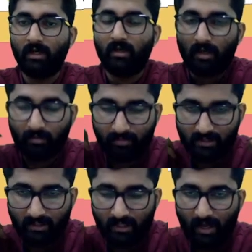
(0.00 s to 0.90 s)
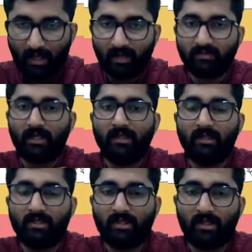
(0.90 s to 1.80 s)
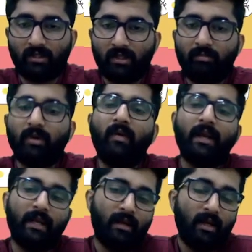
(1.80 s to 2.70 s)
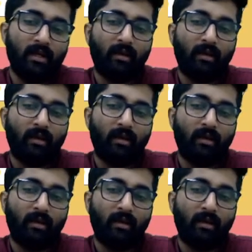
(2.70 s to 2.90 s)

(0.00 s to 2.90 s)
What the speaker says: Compulsory, I have to take the registration provided.